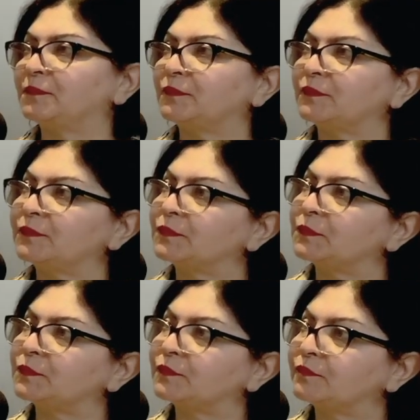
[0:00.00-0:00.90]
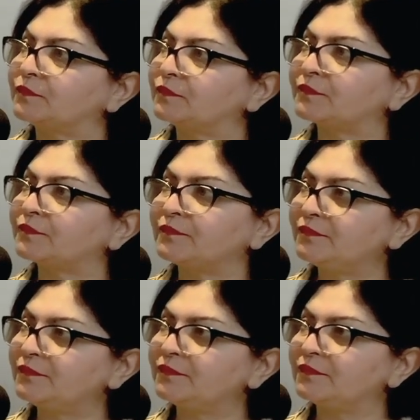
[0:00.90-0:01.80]

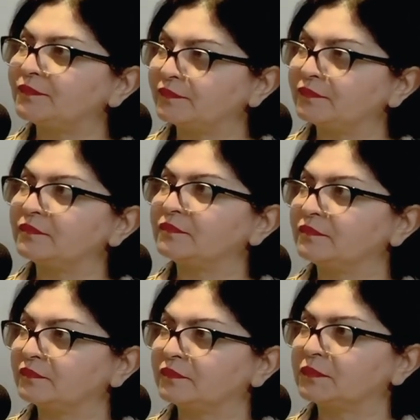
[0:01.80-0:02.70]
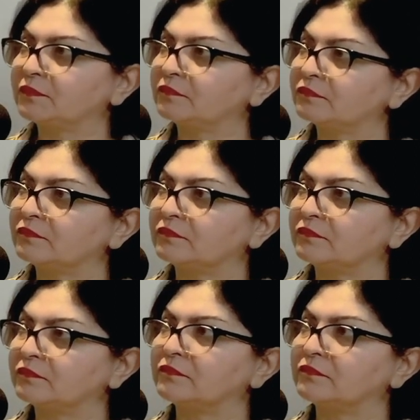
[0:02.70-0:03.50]
(not speaking)